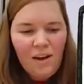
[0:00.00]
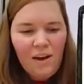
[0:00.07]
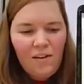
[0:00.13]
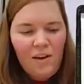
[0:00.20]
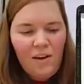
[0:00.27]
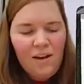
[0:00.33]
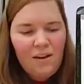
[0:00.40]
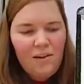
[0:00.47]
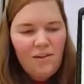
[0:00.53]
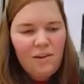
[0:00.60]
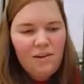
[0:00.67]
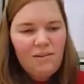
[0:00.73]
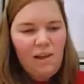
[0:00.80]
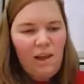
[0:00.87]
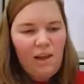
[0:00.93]
All right, you
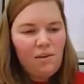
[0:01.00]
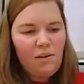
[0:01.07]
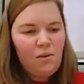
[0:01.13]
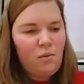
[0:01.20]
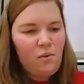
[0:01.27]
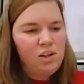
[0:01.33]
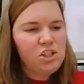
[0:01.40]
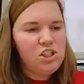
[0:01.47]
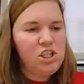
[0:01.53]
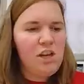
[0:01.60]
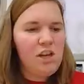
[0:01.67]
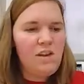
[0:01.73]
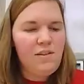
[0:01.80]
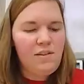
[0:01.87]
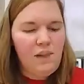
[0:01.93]
can set your worksheet
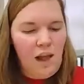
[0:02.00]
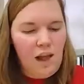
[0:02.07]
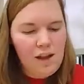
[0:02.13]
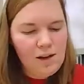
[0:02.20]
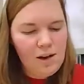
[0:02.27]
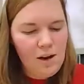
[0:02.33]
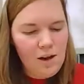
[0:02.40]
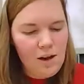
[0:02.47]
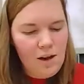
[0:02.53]
aside.